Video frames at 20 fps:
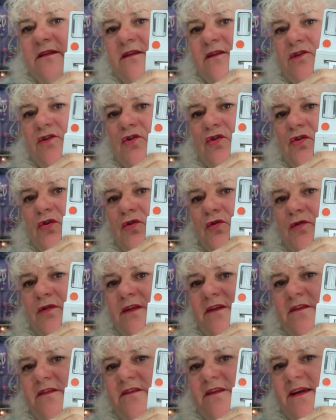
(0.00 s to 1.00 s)
You glue
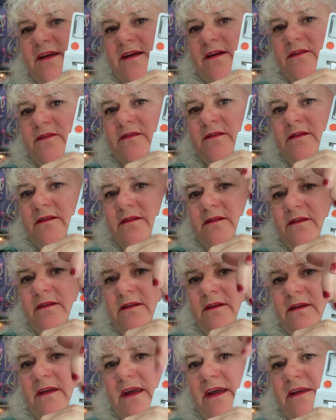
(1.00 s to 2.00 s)
this down,
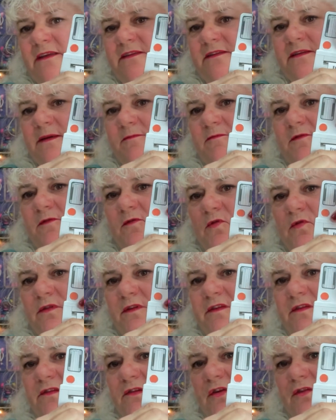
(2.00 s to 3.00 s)
except for the
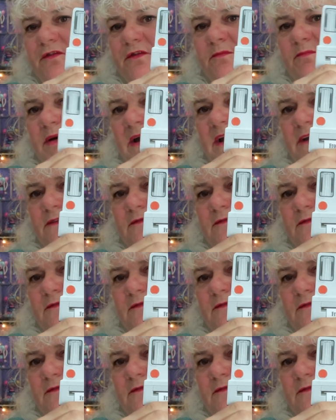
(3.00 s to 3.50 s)
slotted part,